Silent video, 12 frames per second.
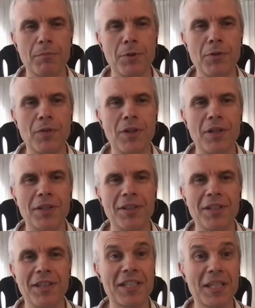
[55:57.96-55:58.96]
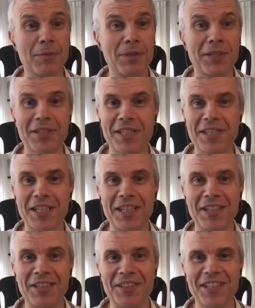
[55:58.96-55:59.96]
move on, unless anybody else has
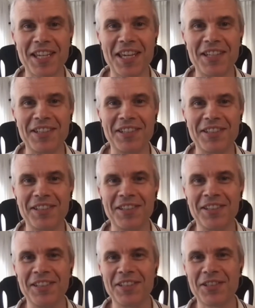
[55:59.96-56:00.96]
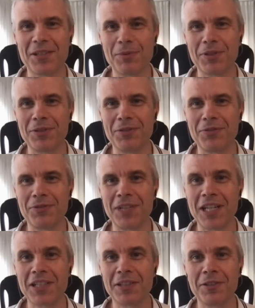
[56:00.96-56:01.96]
anything else to add on this topic of
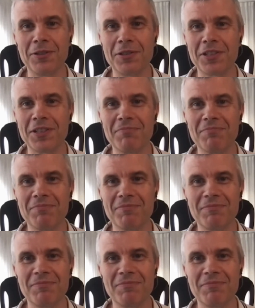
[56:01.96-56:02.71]
financial inclusion.